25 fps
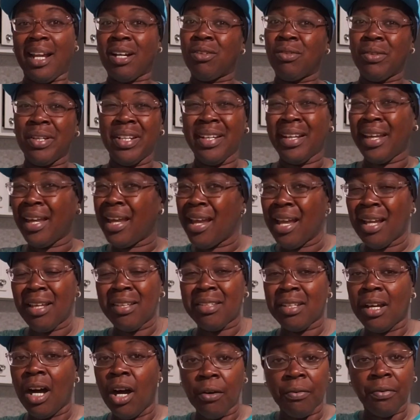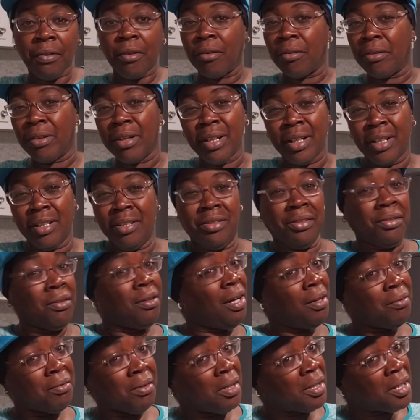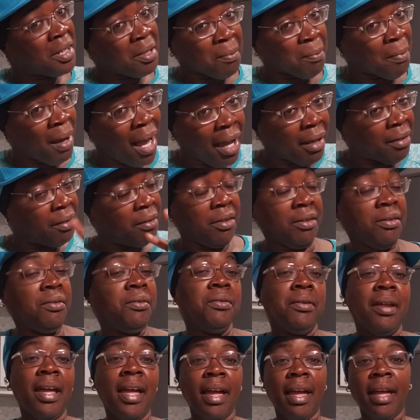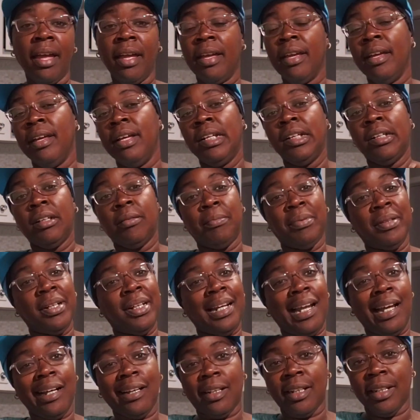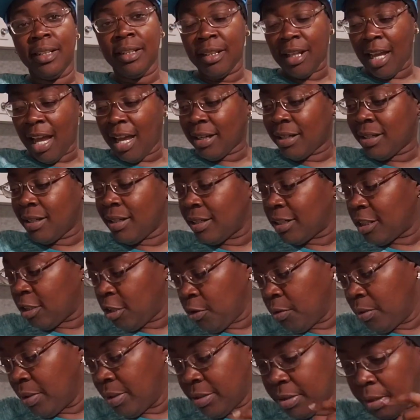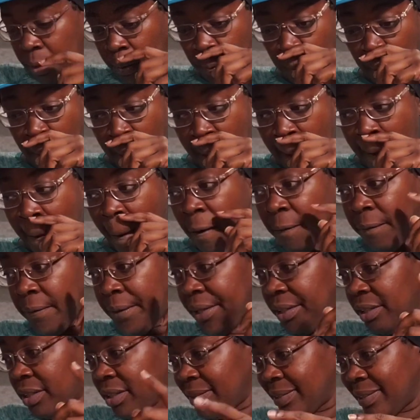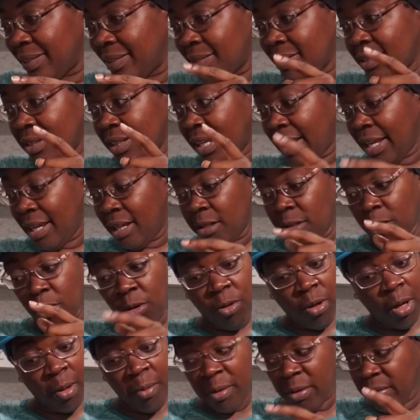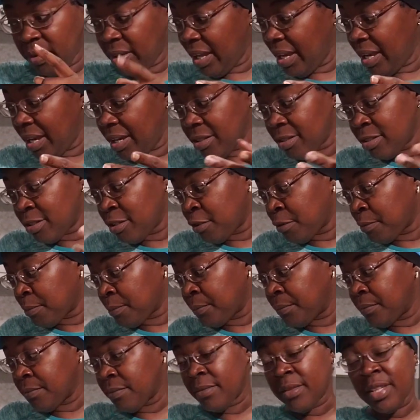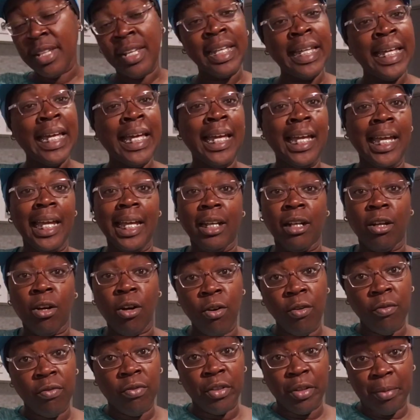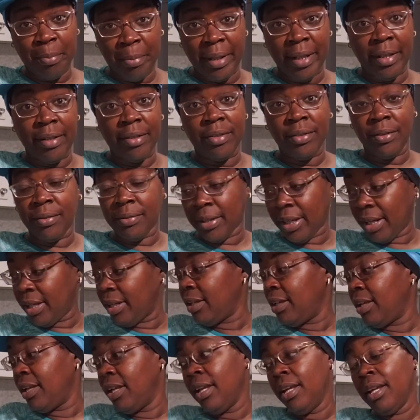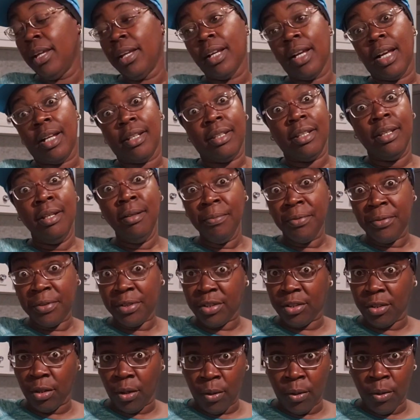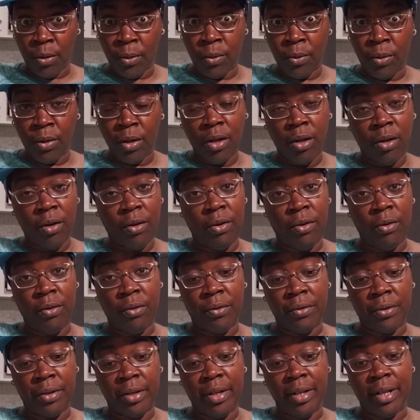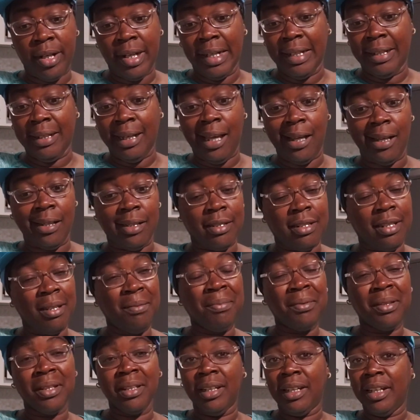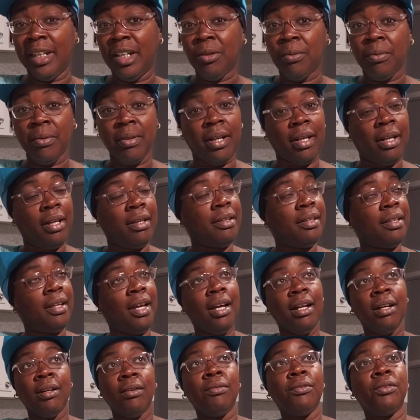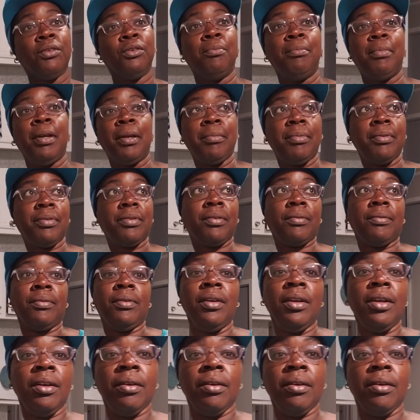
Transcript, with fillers: I don't eat eggs soft and running, so I wasn't even about to do that. But I couldn't I couldn't do it. So I'm finna cook this little can of corn beef hash and hope for the best, okay? Because I'm so hungry and like something liquid it is not going to do, baby. So